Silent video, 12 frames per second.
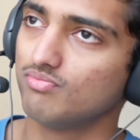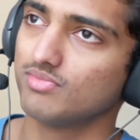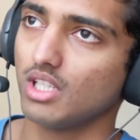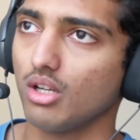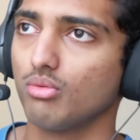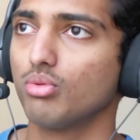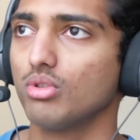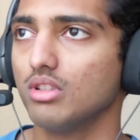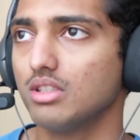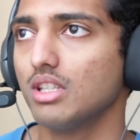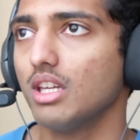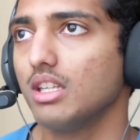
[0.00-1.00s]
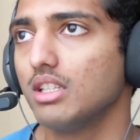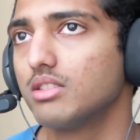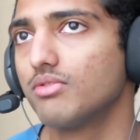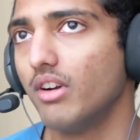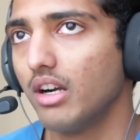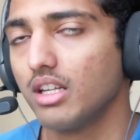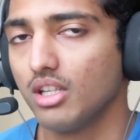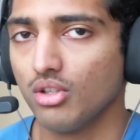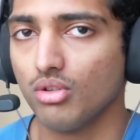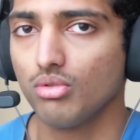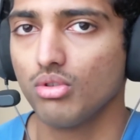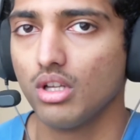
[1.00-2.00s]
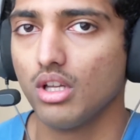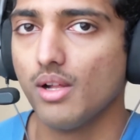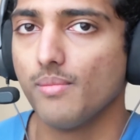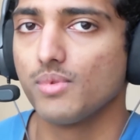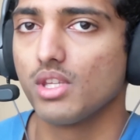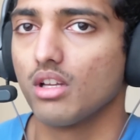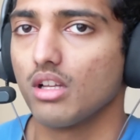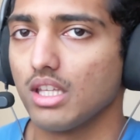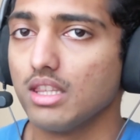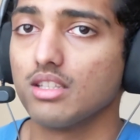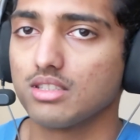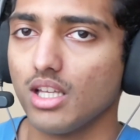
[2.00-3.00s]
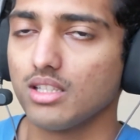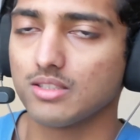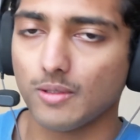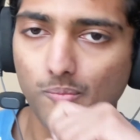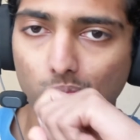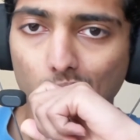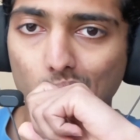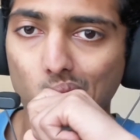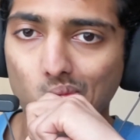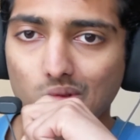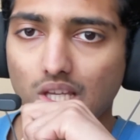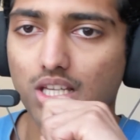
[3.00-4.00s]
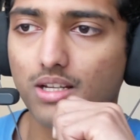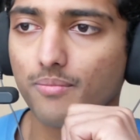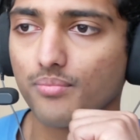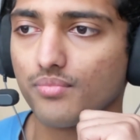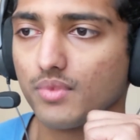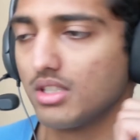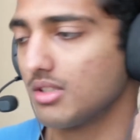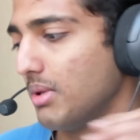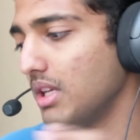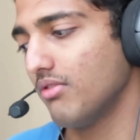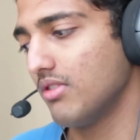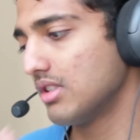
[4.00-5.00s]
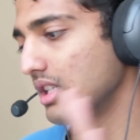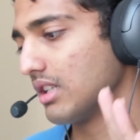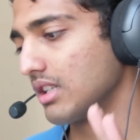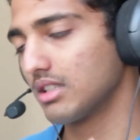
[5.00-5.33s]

I wouldn't say it's very new, in the sense, like the spearfishing.